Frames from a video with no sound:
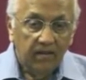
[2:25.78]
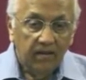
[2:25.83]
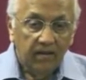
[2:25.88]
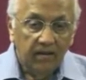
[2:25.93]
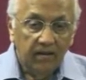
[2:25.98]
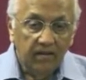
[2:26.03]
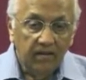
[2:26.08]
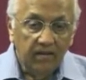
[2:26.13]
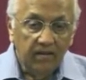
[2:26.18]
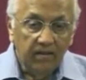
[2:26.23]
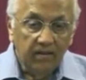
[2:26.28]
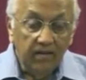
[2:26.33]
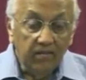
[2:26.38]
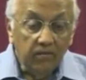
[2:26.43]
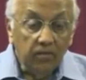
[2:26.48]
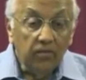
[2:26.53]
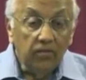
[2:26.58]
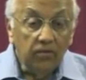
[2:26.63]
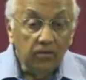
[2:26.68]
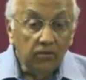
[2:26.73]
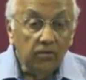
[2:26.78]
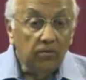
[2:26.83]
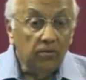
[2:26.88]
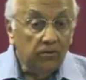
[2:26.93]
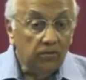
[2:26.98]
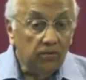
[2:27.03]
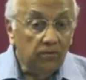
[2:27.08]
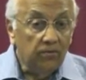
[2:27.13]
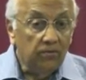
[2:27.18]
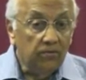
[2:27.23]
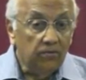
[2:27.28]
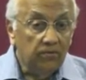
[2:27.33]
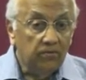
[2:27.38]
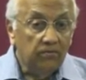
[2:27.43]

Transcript: and even though